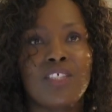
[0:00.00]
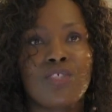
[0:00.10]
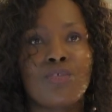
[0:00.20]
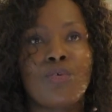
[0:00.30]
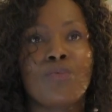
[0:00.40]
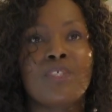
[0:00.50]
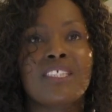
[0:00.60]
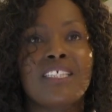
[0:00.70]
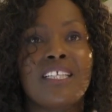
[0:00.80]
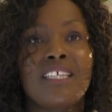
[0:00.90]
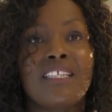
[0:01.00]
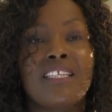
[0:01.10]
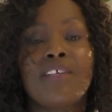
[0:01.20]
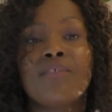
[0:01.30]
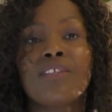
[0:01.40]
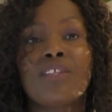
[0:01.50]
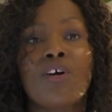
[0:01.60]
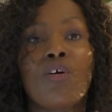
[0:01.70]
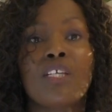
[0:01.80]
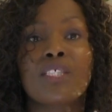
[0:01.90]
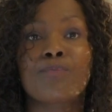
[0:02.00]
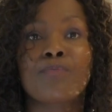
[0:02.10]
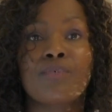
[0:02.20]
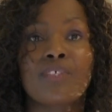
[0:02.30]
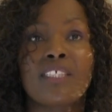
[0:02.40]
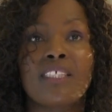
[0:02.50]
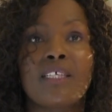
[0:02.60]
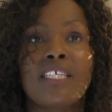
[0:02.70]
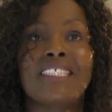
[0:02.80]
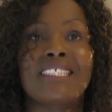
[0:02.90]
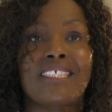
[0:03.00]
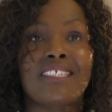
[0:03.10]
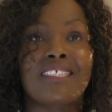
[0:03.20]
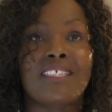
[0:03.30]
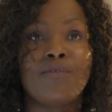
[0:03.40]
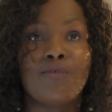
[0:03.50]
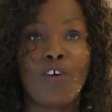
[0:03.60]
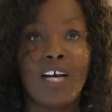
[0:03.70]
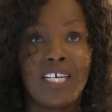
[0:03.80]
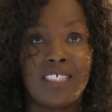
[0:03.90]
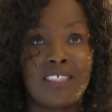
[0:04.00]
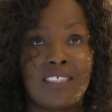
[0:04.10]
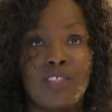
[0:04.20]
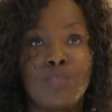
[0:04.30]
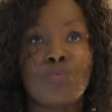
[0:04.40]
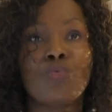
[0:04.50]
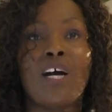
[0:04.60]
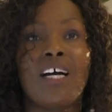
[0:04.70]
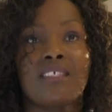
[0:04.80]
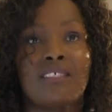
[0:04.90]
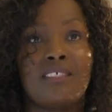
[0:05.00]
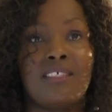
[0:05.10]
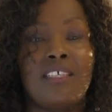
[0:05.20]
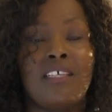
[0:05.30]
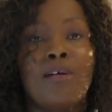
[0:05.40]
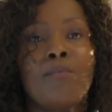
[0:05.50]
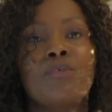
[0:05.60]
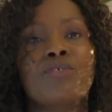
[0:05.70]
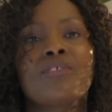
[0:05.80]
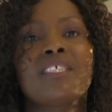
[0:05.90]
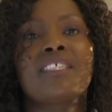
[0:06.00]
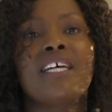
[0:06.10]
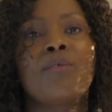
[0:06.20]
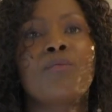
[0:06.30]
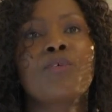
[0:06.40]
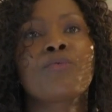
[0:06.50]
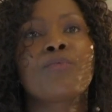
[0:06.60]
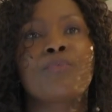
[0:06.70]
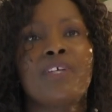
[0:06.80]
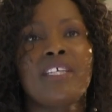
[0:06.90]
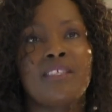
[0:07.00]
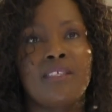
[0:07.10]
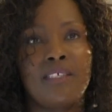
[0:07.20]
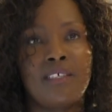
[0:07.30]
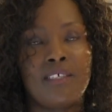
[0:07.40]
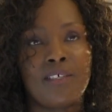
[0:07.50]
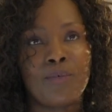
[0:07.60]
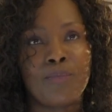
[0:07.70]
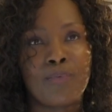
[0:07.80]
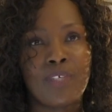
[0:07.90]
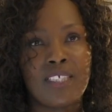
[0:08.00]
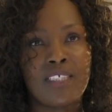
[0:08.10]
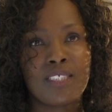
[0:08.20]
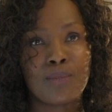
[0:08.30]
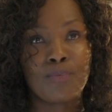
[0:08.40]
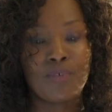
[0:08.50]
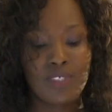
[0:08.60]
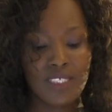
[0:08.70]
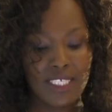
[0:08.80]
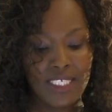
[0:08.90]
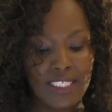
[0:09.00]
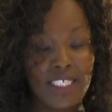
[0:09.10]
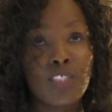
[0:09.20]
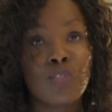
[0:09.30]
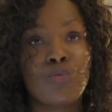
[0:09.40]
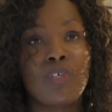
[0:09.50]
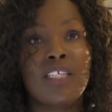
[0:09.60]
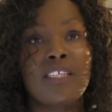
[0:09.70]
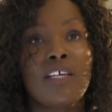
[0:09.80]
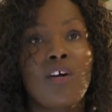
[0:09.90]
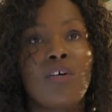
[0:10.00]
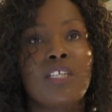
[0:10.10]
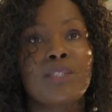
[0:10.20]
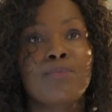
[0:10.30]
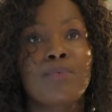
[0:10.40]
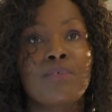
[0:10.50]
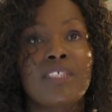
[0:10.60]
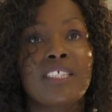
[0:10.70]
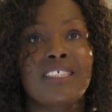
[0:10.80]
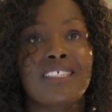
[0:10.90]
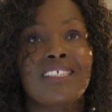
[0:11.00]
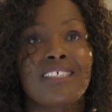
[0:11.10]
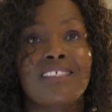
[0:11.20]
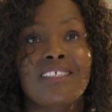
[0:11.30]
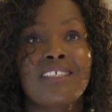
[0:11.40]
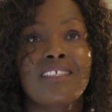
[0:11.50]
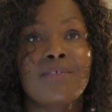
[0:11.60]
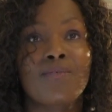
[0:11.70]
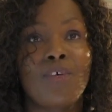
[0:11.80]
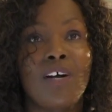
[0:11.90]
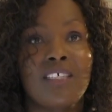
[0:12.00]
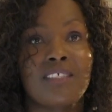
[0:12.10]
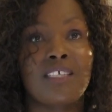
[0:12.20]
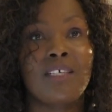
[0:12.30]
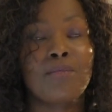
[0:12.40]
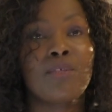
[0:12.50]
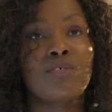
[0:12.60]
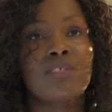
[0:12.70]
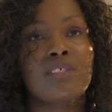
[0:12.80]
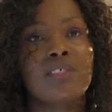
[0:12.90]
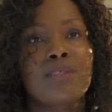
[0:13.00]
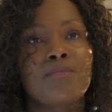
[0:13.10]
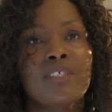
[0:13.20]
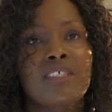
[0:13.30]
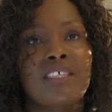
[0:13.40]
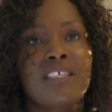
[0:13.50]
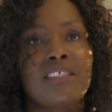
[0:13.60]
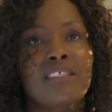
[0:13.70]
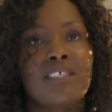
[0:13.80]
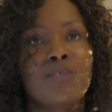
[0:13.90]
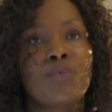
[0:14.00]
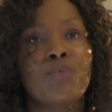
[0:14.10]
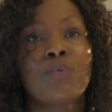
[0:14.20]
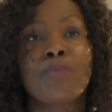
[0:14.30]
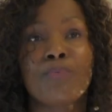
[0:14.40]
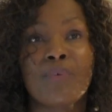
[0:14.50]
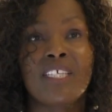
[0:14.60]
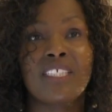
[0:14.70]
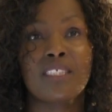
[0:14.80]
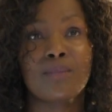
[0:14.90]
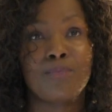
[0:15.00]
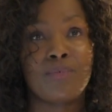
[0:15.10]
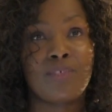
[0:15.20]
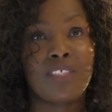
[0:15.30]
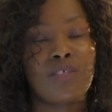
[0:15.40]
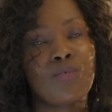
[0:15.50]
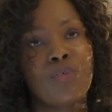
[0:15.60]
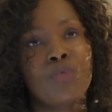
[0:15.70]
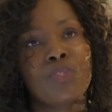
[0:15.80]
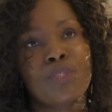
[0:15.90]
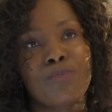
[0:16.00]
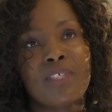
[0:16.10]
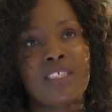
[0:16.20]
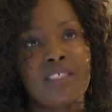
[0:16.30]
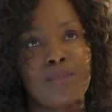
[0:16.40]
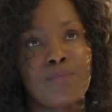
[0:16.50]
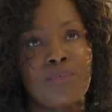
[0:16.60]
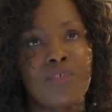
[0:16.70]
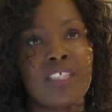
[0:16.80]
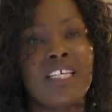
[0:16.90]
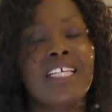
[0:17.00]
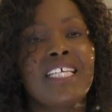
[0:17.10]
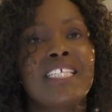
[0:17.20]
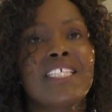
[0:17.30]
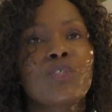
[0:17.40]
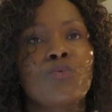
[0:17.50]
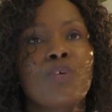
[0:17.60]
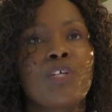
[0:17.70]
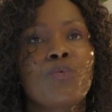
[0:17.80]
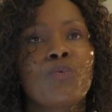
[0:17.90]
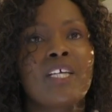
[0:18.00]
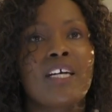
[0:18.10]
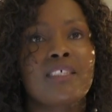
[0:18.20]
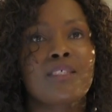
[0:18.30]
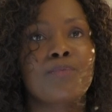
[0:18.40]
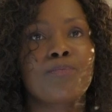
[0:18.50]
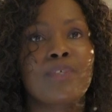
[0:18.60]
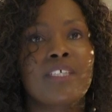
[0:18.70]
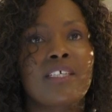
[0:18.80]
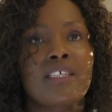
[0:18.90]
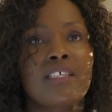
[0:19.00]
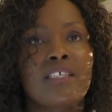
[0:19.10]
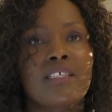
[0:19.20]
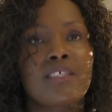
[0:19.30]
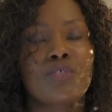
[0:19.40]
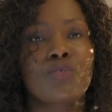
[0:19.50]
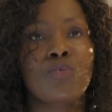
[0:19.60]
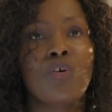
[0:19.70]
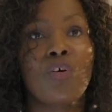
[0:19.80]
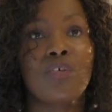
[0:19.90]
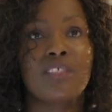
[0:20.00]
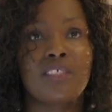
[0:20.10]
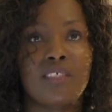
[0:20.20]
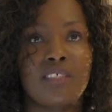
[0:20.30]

So we see that even the Holy Spirit intercede for us through us. Most of the time when we pray in uh, we pray in spirit, that is when the Holy Spirit is interceding for us because the scripture says that when we pray in spirit or when we speak in spirit, it is when we are speaking to God.